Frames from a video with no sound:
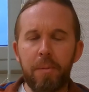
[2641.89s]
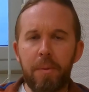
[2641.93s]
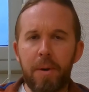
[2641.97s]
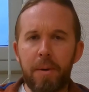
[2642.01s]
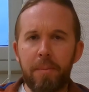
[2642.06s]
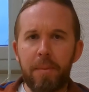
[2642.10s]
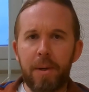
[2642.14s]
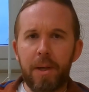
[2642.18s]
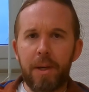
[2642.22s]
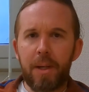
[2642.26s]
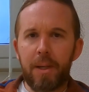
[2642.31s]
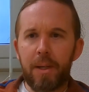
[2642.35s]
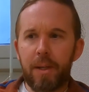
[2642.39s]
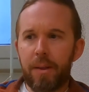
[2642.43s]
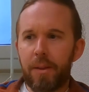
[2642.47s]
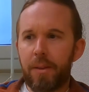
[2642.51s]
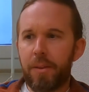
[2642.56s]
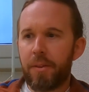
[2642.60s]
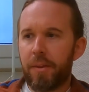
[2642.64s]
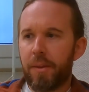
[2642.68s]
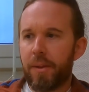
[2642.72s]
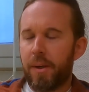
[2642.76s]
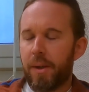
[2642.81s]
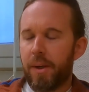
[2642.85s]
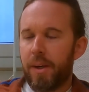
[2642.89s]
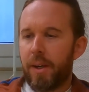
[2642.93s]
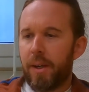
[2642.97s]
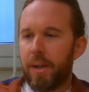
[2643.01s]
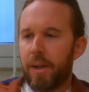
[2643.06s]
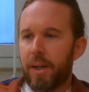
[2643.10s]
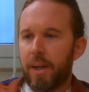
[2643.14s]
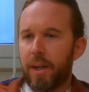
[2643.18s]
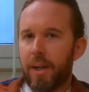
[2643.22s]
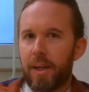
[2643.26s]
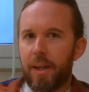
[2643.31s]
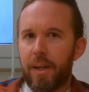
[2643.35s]
about my health,
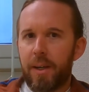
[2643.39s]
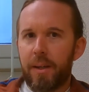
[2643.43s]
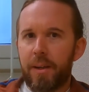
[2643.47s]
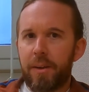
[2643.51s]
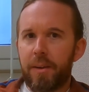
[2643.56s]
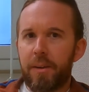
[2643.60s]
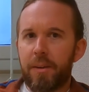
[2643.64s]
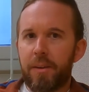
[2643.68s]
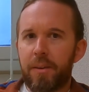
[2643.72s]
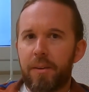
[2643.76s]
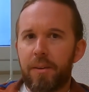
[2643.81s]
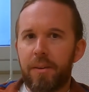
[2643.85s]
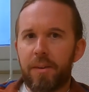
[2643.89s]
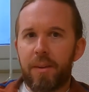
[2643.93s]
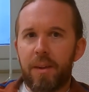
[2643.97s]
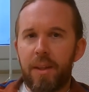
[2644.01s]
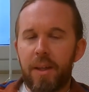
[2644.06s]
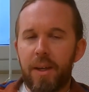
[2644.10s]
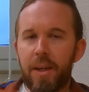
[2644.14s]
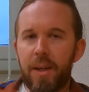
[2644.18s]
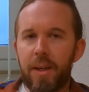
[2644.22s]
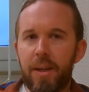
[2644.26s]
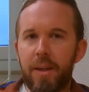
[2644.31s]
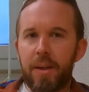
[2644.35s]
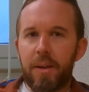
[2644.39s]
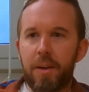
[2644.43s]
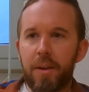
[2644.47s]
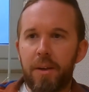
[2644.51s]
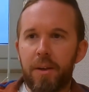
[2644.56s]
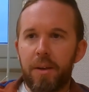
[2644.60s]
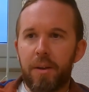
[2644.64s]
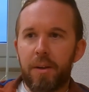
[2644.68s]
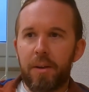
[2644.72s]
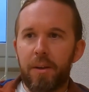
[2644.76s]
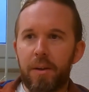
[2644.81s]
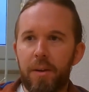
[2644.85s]
and
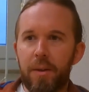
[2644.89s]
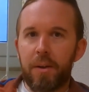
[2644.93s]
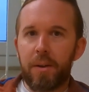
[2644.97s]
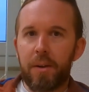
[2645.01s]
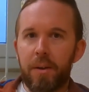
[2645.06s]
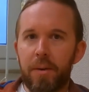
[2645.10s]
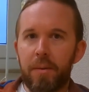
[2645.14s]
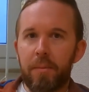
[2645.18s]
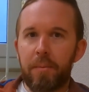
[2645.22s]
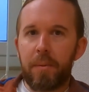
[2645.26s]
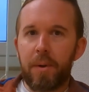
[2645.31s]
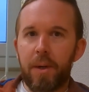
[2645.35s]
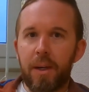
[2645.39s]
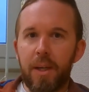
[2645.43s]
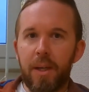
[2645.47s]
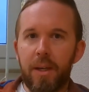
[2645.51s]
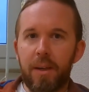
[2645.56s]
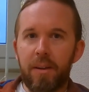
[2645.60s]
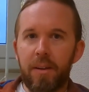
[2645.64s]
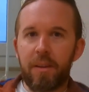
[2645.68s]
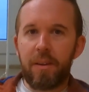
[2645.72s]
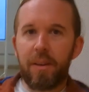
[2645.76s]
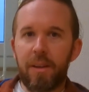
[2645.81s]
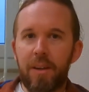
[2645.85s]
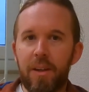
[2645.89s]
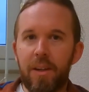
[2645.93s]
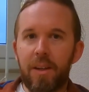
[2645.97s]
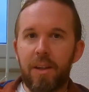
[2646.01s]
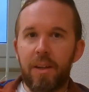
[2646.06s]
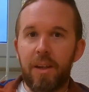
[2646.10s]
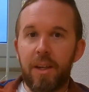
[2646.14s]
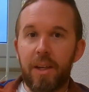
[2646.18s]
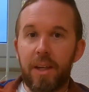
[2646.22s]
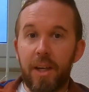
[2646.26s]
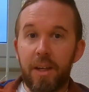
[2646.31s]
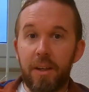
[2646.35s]
then I had an
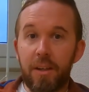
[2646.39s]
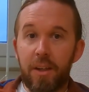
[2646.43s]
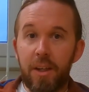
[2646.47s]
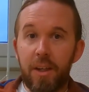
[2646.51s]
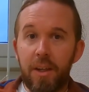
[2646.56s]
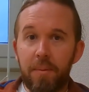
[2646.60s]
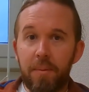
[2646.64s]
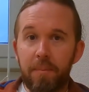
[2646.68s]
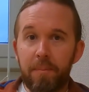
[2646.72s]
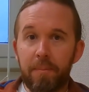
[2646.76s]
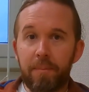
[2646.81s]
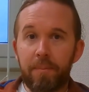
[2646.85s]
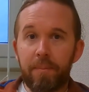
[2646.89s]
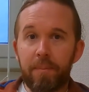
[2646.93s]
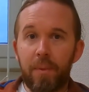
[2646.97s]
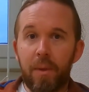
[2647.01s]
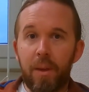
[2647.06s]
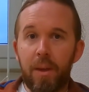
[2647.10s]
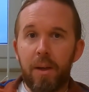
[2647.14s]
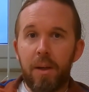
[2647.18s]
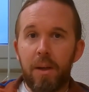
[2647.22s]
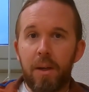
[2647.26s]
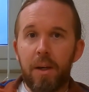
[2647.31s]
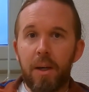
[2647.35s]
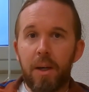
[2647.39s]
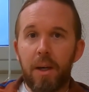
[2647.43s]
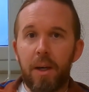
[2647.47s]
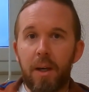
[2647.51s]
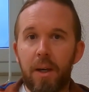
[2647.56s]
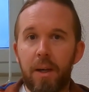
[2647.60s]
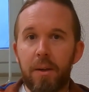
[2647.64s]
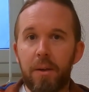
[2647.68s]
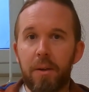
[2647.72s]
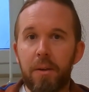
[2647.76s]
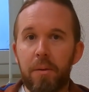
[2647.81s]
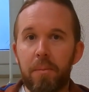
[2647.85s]
EKG
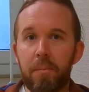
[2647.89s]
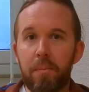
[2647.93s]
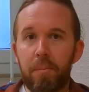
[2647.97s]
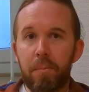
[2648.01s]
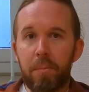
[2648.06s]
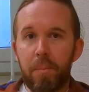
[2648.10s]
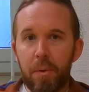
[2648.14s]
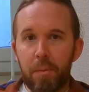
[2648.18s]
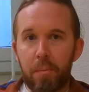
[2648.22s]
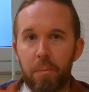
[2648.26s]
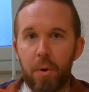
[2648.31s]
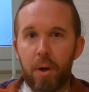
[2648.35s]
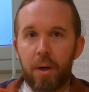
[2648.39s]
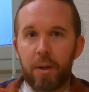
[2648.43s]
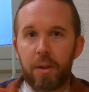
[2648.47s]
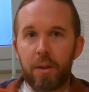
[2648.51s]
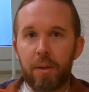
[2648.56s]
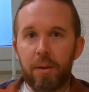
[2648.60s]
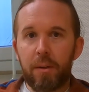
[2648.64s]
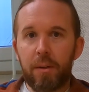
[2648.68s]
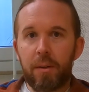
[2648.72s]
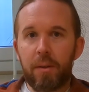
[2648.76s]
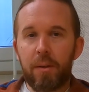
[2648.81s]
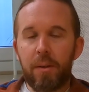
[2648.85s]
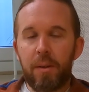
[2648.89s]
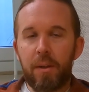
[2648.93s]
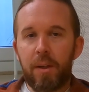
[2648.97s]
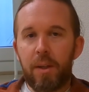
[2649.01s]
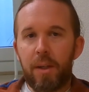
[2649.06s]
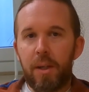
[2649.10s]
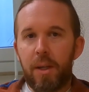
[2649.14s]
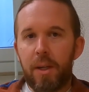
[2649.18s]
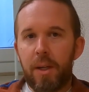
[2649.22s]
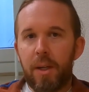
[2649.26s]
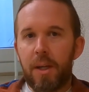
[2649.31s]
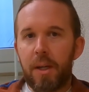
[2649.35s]
and blood pressure.
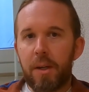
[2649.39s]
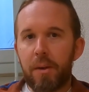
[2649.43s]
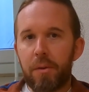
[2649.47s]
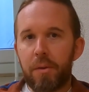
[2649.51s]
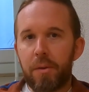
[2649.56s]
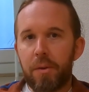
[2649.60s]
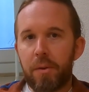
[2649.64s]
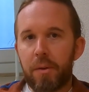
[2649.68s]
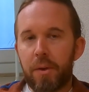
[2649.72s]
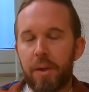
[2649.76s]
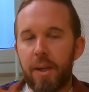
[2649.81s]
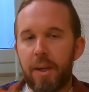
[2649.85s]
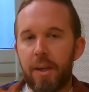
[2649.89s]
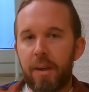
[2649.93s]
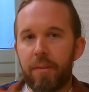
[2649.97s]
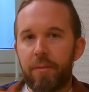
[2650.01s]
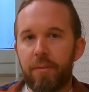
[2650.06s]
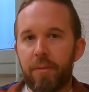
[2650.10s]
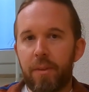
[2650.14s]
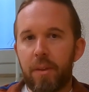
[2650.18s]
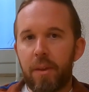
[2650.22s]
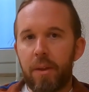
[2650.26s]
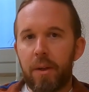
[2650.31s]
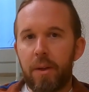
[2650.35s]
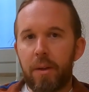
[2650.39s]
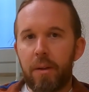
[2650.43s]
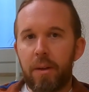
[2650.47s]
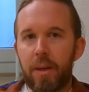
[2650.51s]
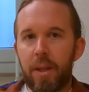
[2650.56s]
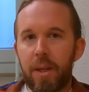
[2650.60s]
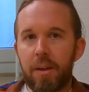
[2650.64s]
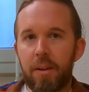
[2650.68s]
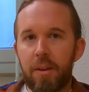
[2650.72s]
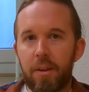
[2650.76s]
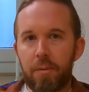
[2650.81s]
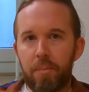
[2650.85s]
I also gave the
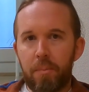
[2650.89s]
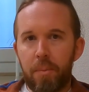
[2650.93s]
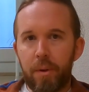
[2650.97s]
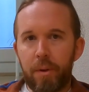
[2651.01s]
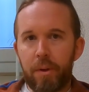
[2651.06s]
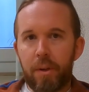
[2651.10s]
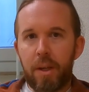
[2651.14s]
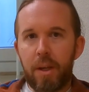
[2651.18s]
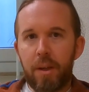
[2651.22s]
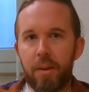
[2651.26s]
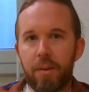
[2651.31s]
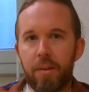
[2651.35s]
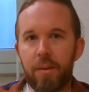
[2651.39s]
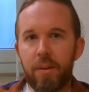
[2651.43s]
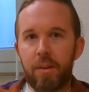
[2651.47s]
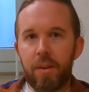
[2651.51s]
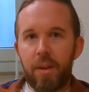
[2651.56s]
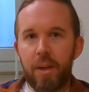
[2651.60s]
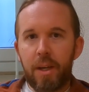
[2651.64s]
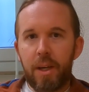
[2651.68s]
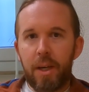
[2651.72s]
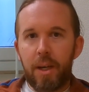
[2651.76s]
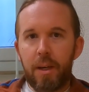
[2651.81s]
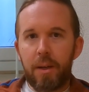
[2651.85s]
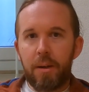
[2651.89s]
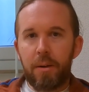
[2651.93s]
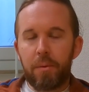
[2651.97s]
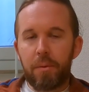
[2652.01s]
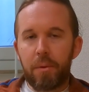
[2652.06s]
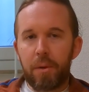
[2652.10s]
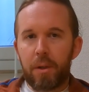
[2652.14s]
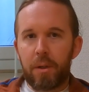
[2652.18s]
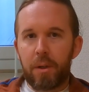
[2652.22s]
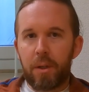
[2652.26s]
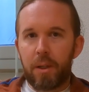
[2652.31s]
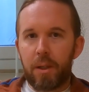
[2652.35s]
latest blood tests that I had,
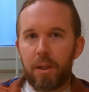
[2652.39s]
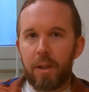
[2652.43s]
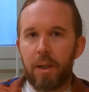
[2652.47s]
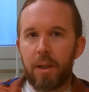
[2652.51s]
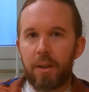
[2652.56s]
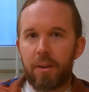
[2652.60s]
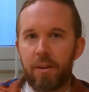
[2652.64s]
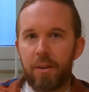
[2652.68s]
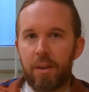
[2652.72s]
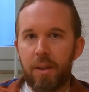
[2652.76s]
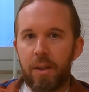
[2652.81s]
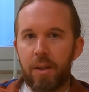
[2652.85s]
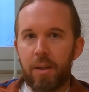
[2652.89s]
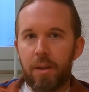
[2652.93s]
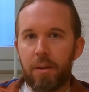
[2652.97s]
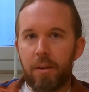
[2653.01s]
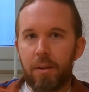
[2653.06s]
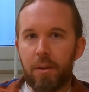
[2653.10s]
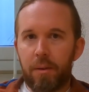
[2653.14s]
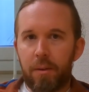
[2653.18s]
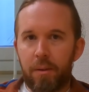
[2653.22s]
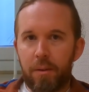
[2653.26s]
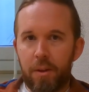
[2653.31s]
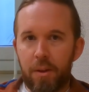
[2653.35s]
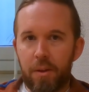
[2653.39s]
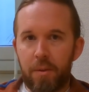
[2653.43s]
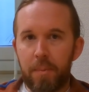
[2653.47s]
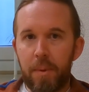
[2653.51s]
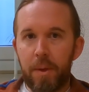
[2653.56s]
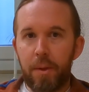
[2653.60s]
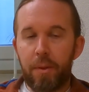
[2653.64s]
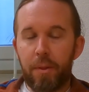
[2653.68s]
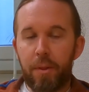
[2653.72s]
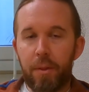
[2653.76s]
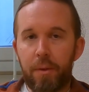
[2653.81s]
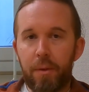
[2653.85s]
which I had to take this
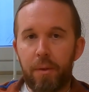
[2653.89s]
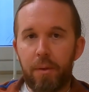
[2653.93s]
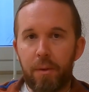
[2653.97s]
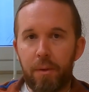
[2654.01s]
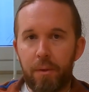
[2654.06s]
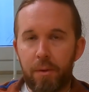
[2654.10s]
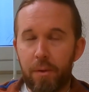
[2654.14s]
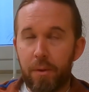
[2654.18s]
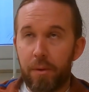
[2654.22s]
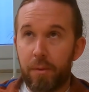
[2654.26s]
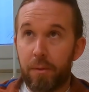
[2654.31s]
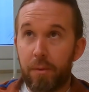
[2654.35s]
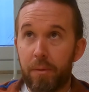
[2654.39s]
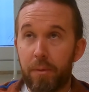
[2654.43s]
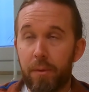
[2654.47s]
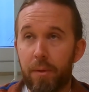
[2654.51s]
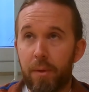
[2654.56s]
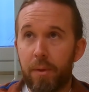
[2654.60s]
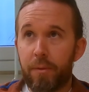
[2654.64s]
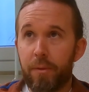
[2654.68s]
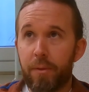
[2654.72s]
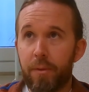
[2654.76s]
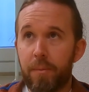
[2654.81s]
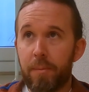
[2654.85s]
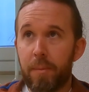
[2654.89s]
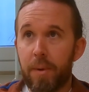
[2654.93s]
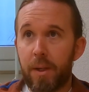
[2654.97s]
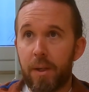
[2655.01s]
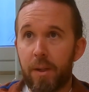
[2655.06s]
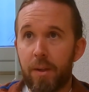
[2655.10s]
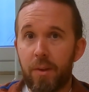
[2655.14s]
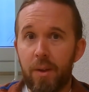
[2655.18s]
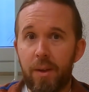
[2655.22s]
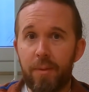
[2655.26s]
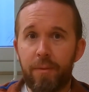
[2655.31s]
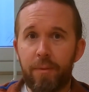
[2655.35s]
month, so they're from
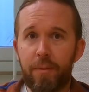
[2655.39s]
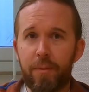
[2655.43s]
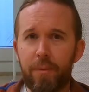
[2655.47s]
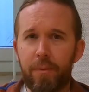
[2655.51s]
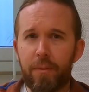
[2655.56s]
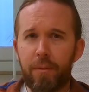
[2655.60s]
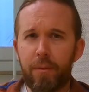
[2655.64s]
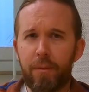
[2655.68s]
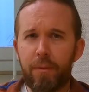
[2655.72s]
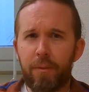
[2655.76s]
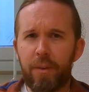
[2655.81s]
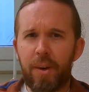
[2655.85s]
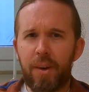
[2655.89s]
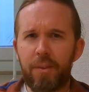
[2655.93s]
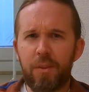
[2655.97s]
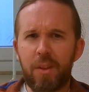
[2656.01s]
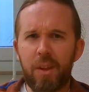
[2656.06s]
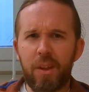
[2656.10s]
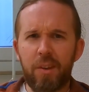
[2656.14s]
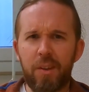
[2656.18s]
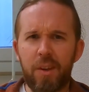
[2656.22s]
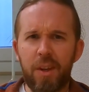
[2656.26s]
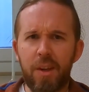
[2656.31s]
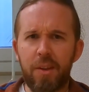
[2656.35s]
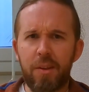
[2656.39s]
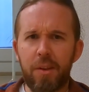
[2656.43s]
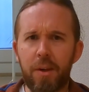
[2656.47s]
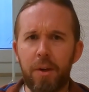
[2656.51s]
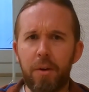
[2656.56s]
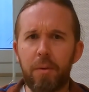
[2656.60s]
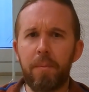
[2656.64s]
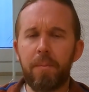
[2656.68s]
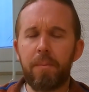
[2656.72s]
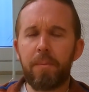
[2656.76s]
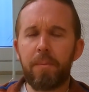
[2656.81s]
like 5-6 days ago.